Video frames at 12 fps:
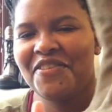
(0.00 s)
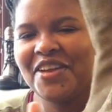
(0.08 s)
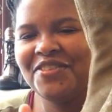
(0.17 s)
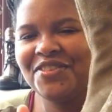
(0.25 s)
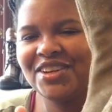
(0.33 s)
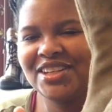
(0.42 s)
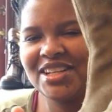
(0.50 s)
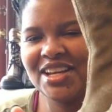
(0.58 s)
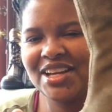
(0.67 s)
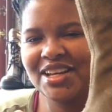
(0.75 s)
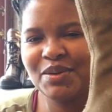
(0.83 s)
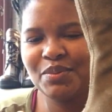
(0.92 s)
favorite
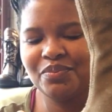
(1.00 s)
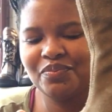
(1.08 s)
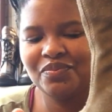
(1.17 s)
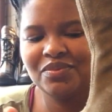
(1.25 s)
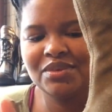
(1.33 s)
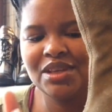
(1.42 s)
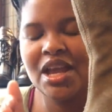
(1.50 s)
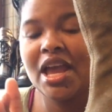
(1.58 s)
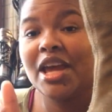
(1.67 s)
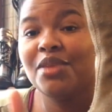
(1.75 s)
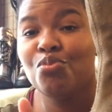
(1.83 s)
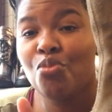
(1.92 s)
um,
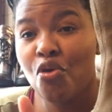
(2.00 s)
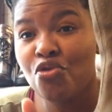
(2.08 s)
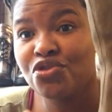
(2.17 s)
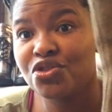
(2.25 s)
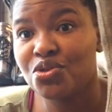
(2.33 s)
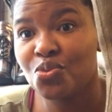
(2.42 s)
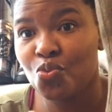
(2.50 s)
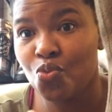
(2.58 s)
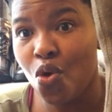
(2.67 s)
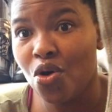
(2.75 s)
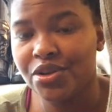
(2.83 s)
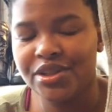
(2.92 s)
and most
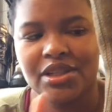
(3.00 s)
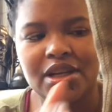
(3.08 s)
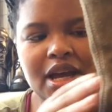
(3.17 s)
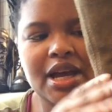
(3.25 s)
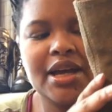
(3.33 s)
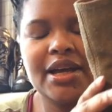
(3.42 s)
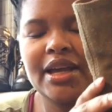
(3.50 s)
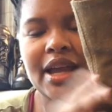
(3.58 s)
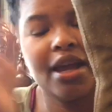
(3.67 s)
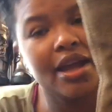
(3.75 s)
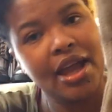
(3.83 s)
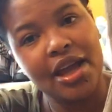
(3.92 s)
worn uh,
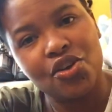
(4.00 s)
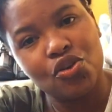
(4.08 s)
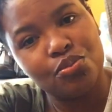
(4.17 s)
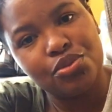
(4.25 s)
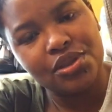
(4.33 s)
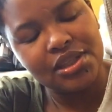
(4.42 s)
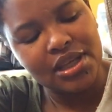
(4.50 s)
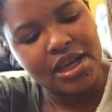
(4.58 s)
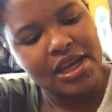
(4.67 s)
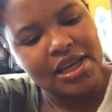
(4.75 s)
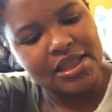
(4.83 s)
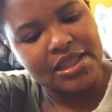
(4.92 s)
ankle boots
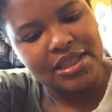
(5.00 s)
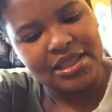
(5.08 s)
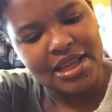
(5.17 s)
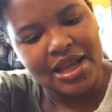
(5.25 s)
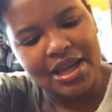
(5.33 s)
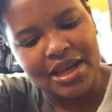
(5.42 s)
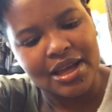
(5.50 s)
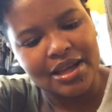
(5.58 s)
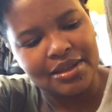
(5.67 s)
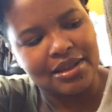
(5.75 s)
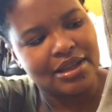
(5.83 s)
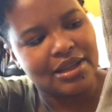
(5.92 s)
these are